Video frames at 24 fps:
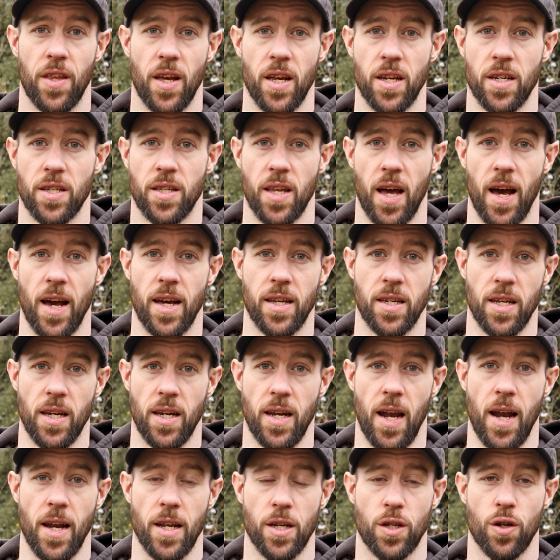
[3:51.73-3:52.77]
these days
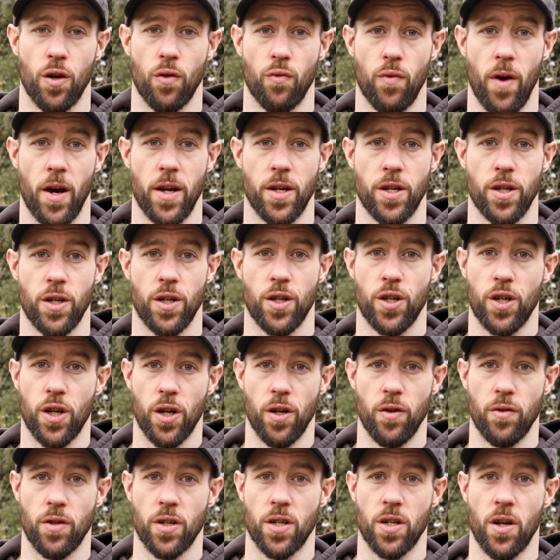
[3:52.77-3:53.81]
in any sort of racing
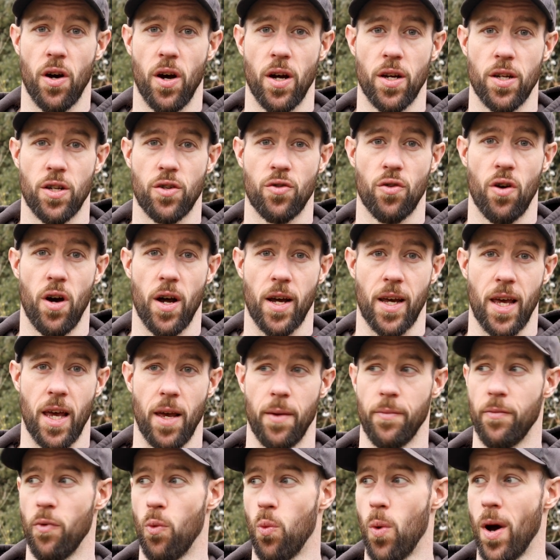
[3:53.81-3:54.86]
shoe designed to try and
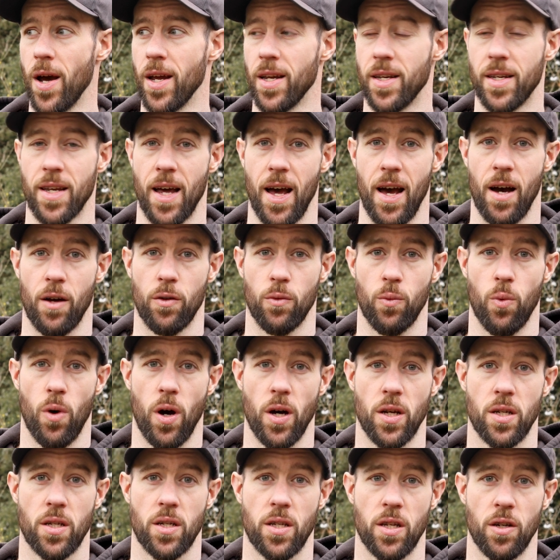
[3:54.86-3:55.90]
keep the weight down
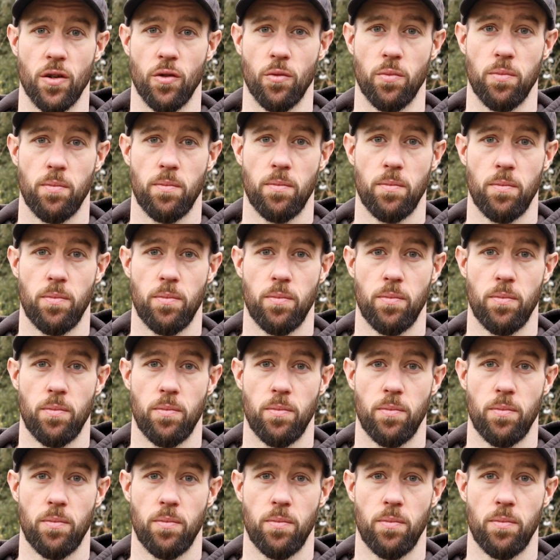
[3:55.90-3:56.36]
while still